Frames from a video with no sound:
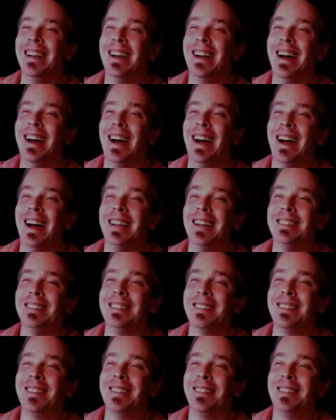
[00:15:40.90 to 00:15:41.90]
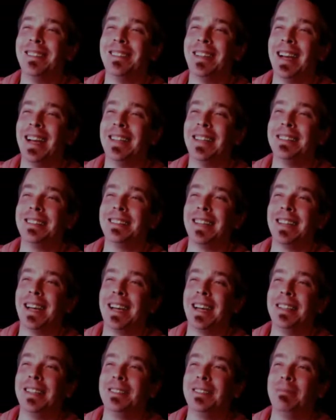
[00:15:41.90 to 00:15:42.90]
All right. So Kent says,
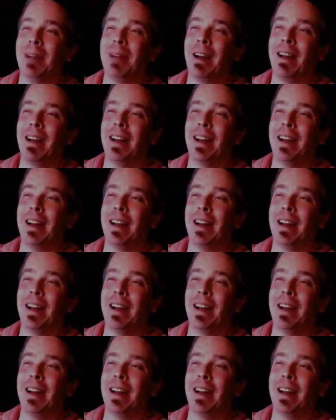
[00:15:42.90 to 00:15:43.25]
Mary and I have a